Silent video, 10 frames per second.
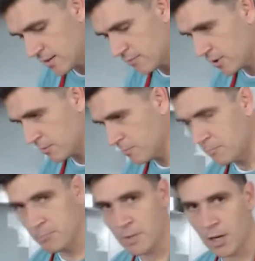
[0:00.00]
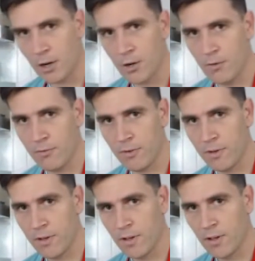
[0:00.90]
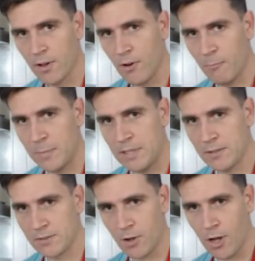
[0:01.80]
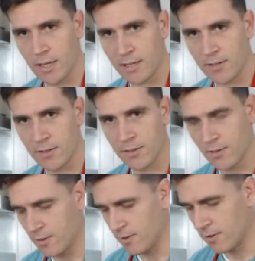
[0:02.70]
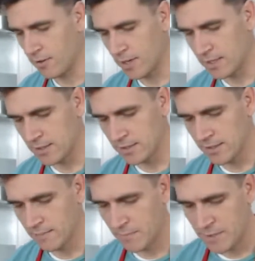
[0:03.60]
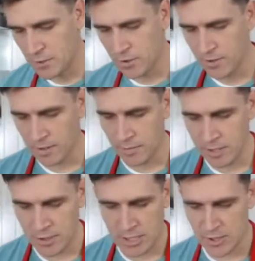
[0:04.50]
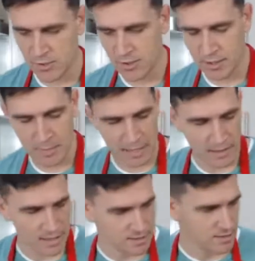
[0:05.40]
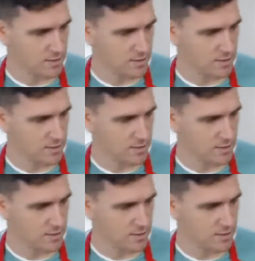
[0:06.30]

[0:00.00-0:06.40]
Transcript: I've got a clove of peeled garlic. Alrighty. So I'm going to teach you how to make that.